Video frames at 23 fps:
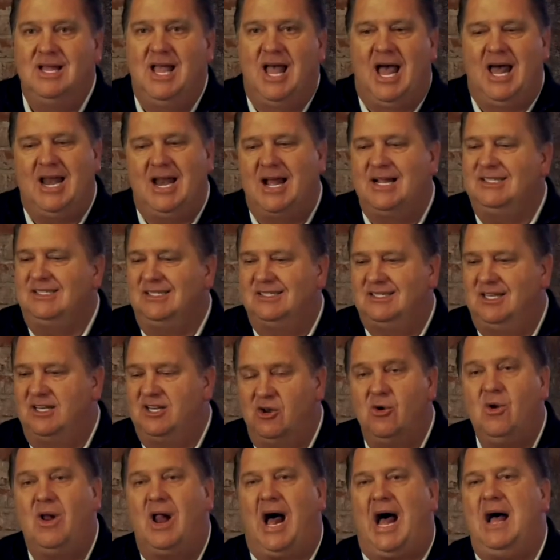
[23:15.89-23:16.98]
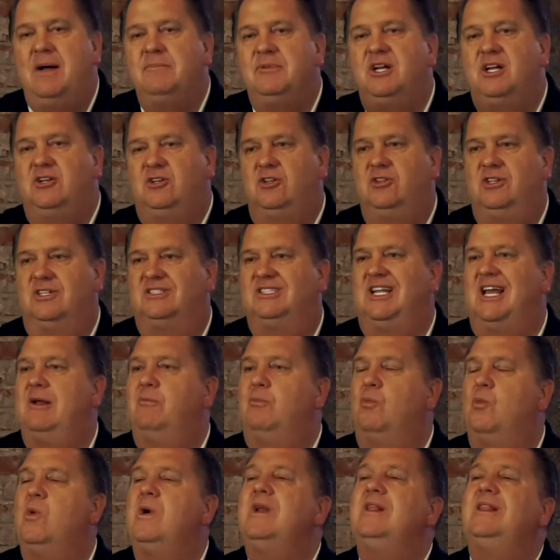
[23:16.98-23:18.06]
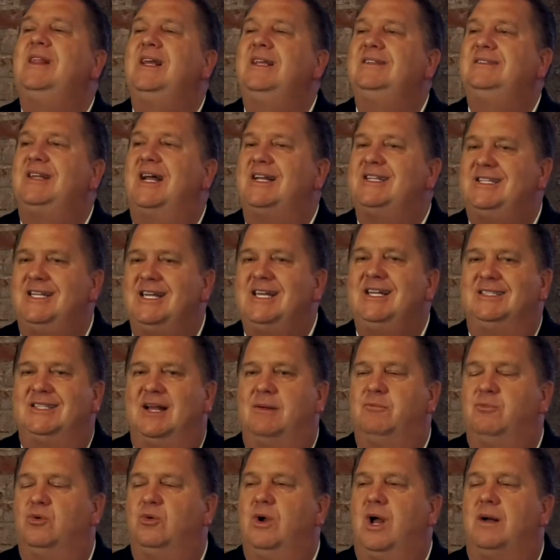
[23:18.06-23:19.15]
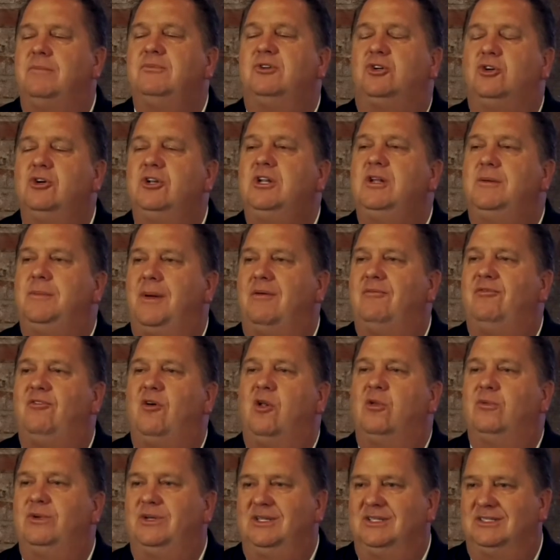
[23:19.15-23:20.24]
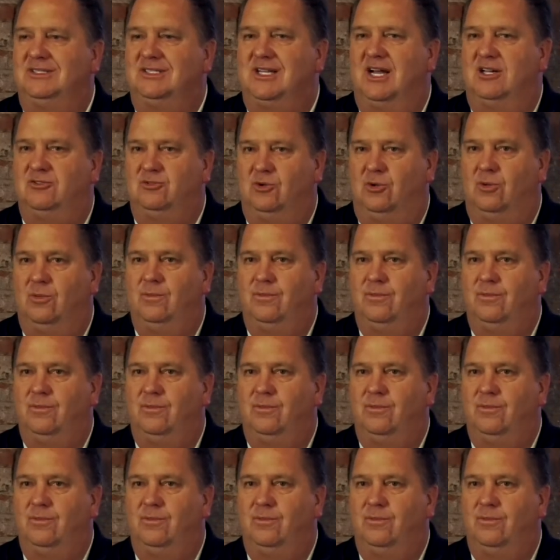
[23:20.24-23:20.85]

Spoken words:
And I just said, you know what, I'm going to do this. And one of the things I did is I'm good at about following a schedule.